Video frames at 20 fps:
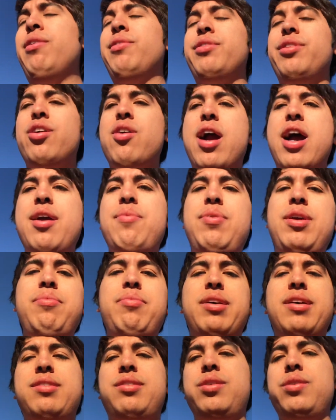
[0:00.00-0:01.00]
Their I-Beam
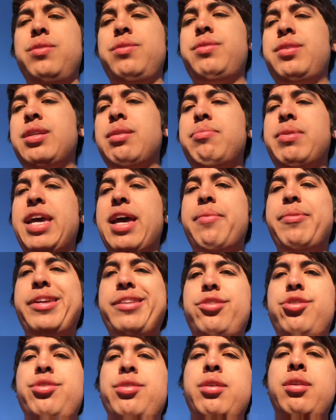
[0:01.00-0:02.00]
does do some
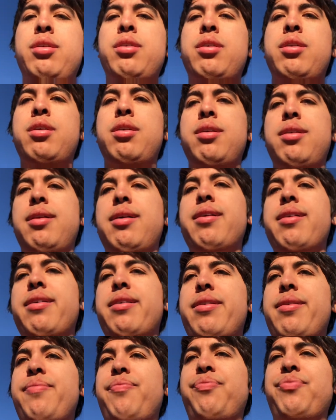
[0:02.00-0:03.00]
damage,
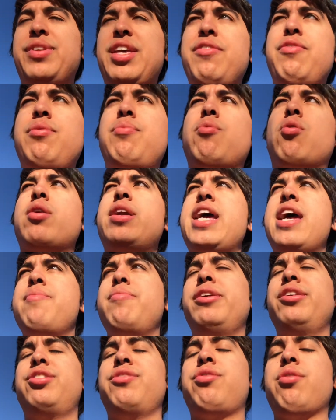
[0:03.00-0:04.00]
even more
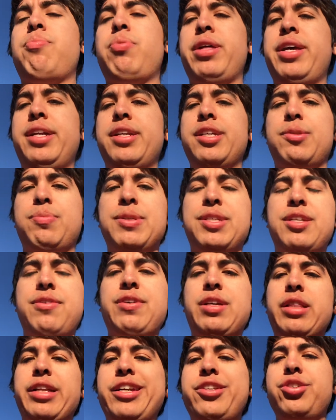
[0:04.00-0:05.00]
damage if they're playing a
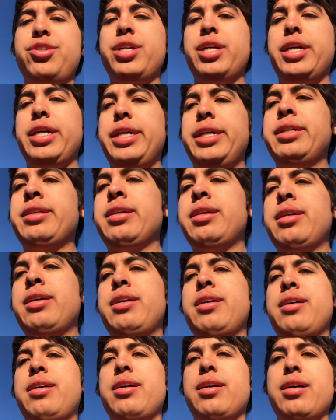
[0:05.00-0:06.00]
specific legendary,
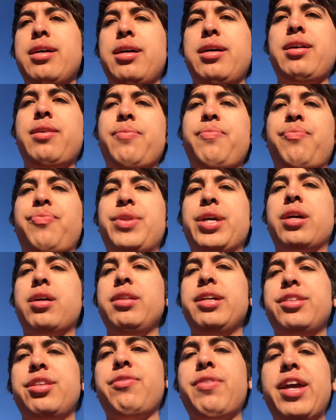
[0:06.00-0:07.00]
the
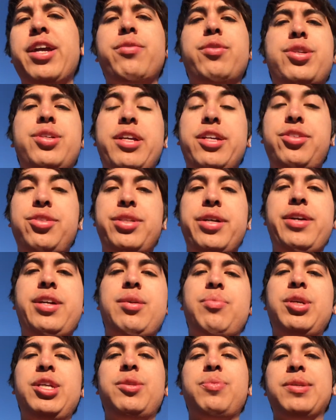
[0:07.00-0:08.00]
Collective Anguish legendary
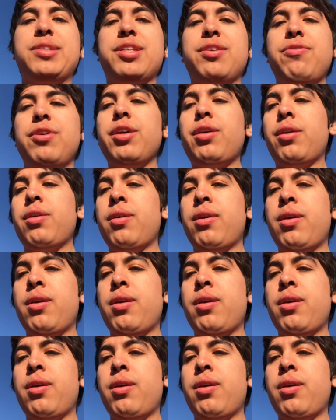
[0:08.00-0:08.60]
to be specific.